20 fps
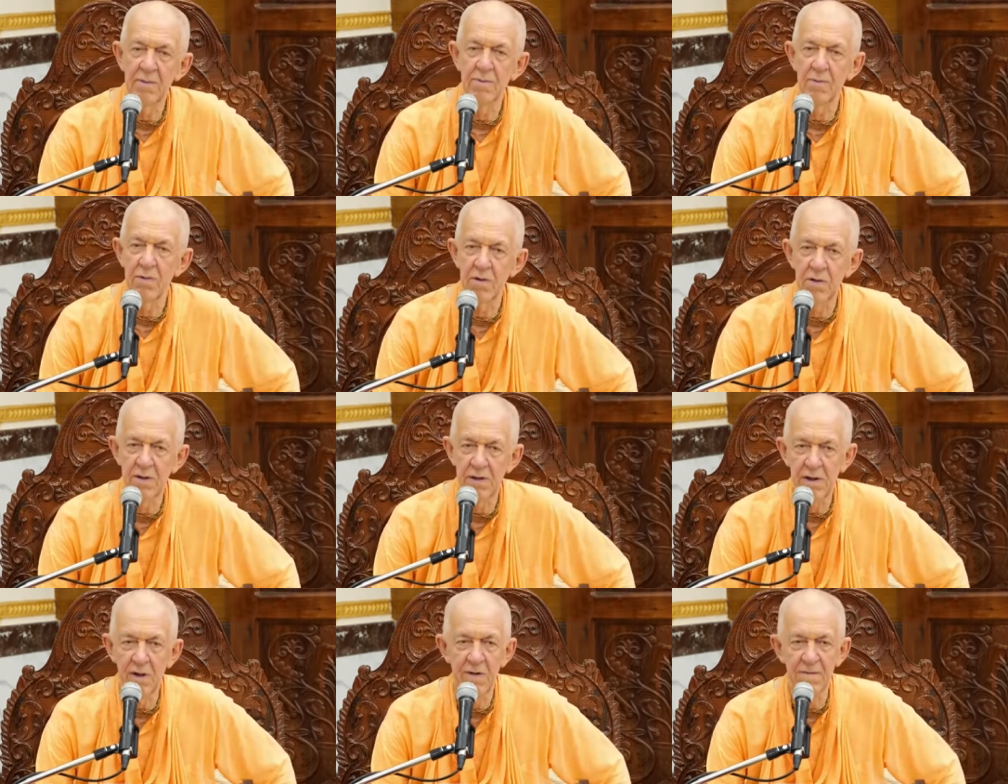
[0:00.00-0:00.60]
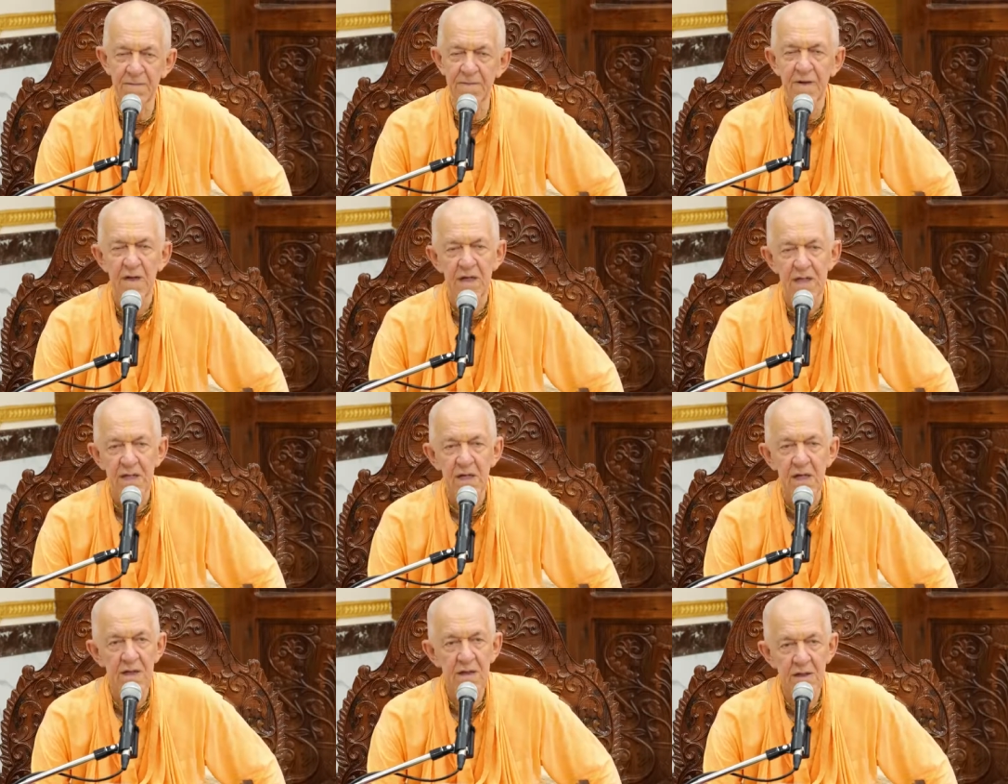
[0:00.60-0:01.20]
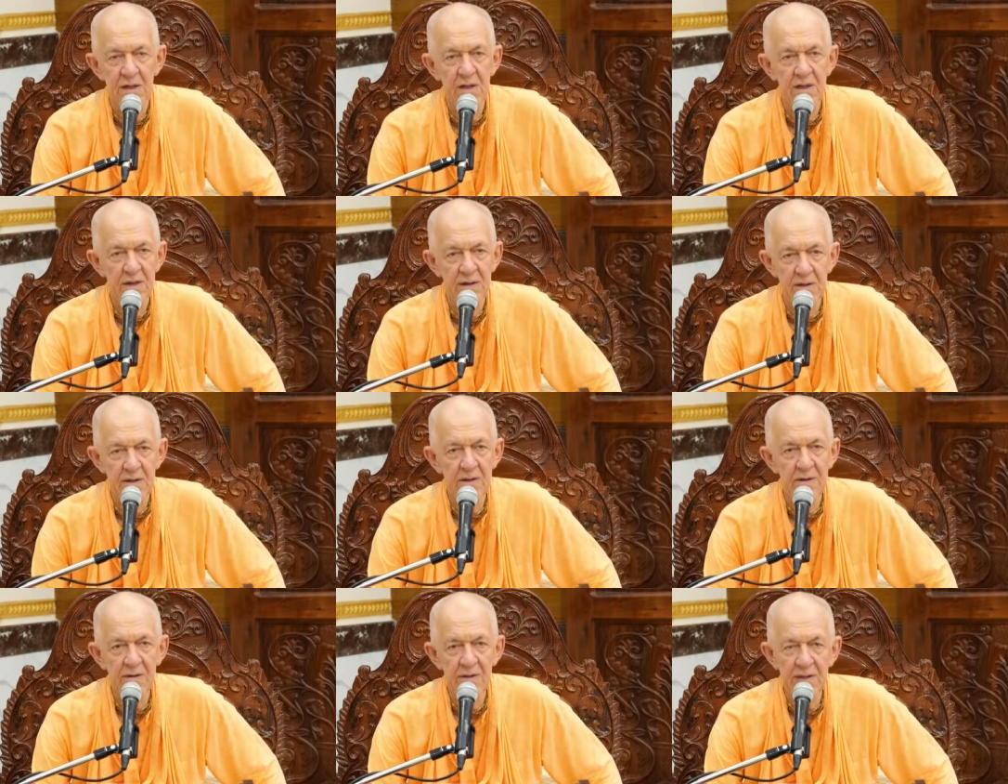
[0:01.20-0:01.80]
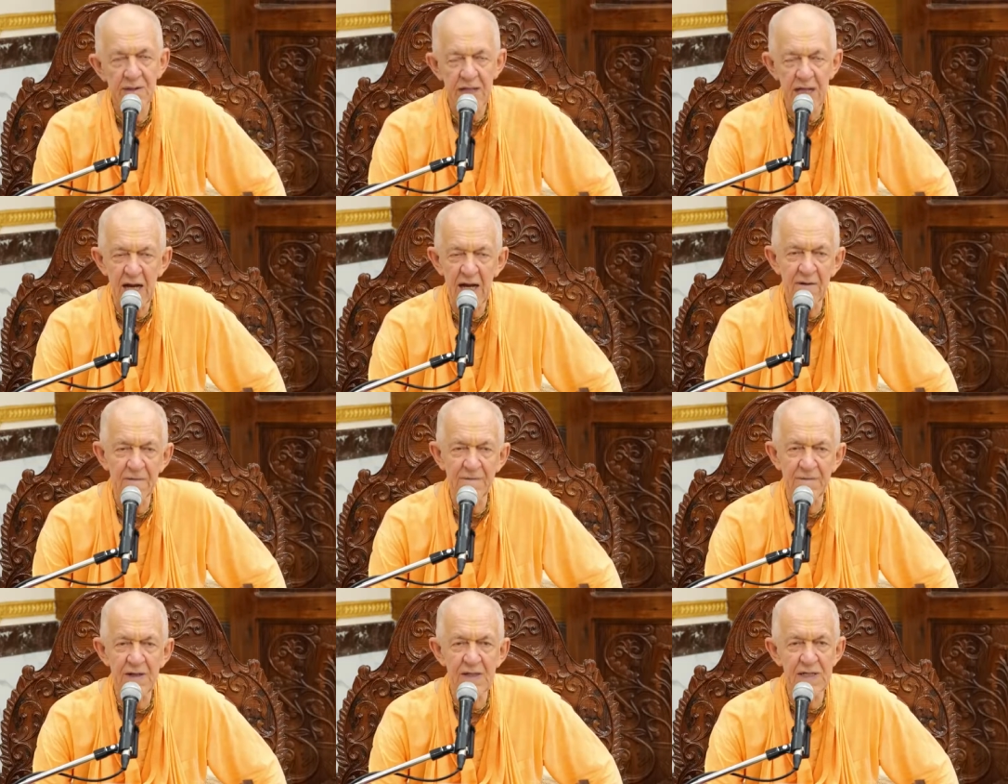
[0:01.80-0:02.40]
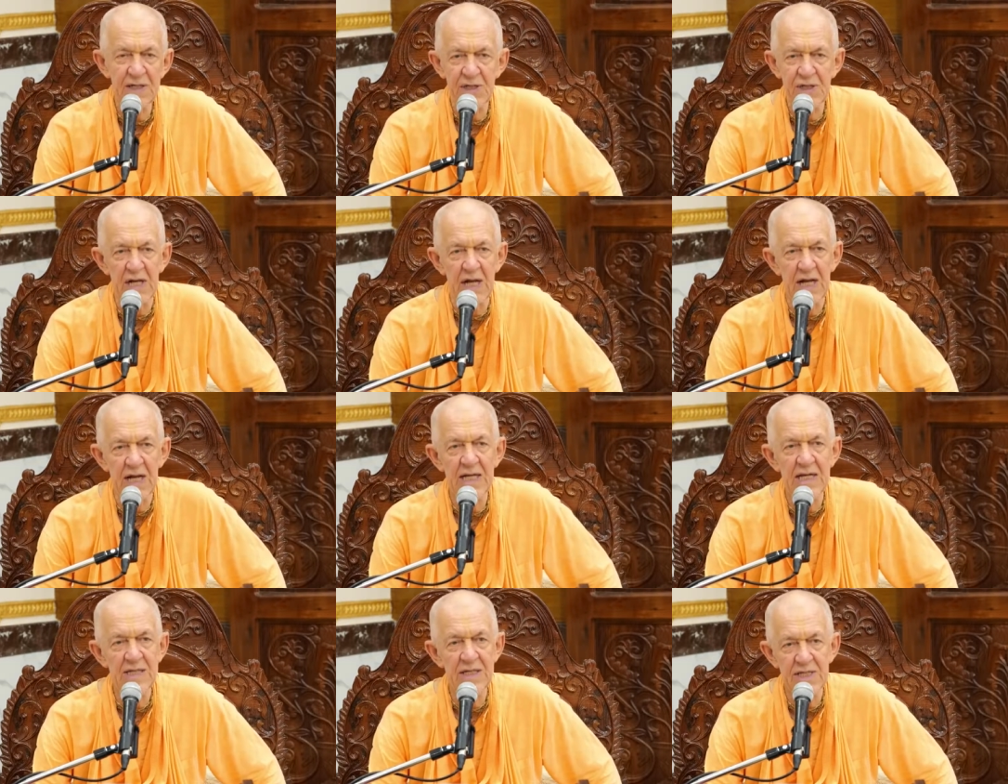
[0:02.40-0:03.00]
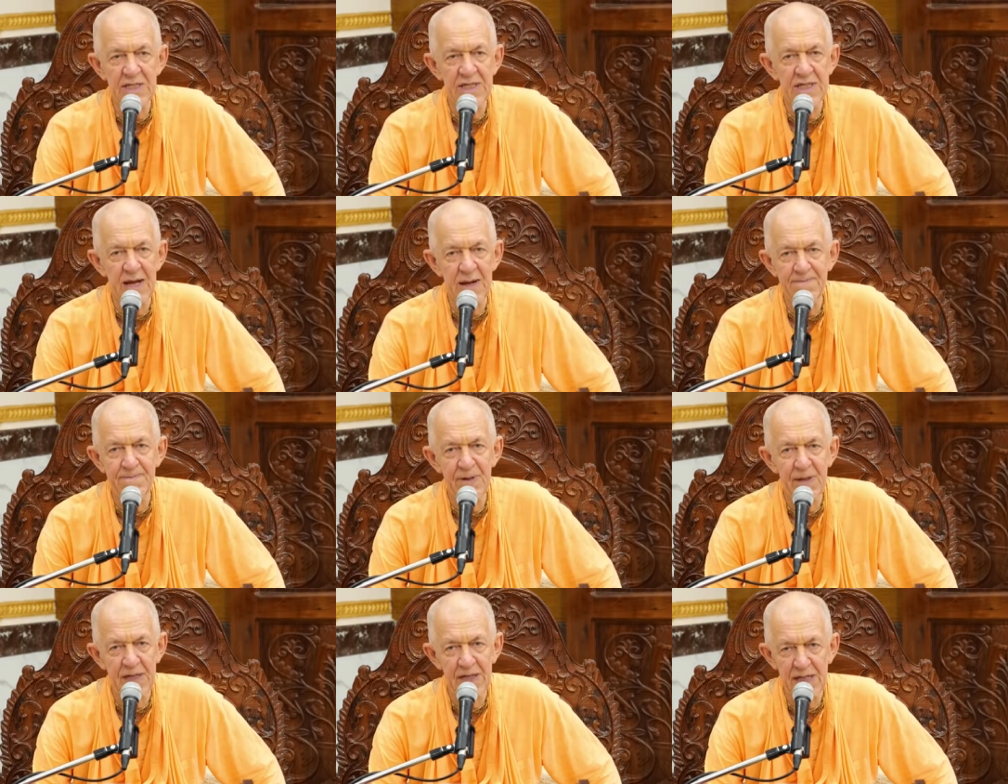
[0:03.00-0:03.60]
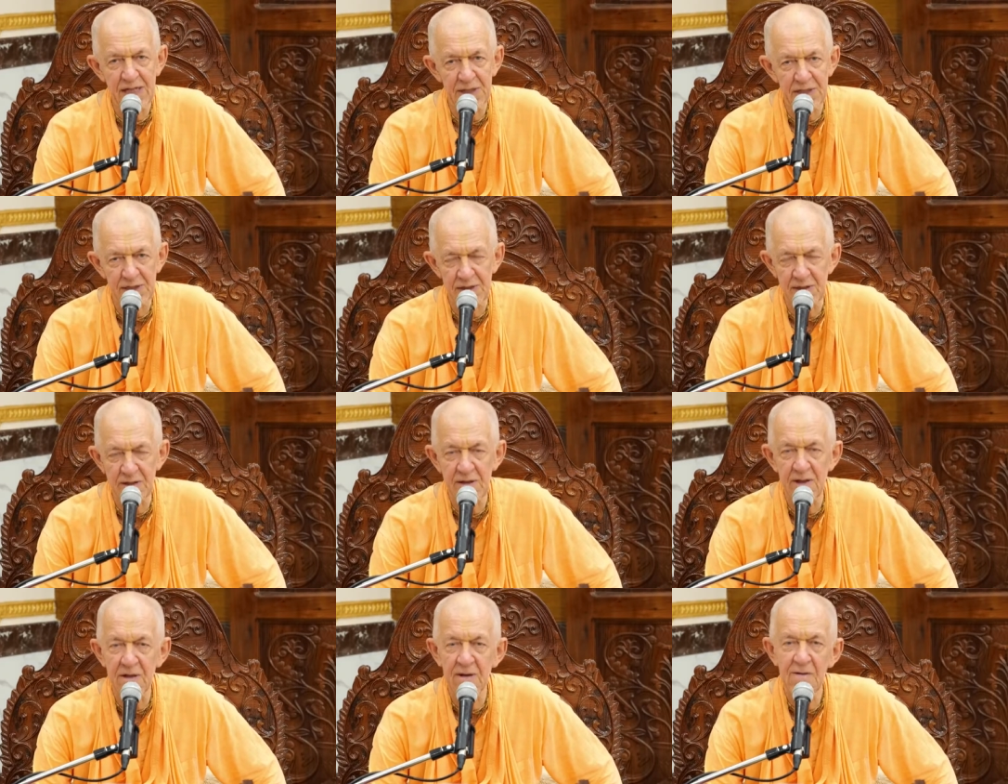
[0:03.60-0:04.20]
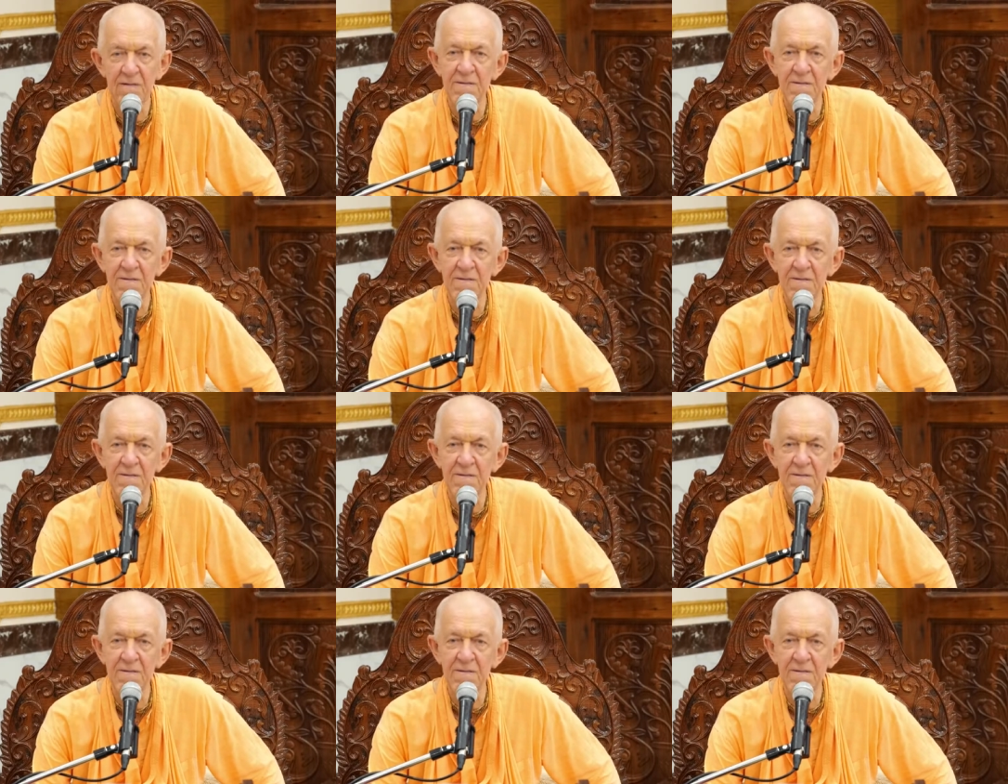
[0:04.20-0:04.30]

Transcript: the mood of service in separation.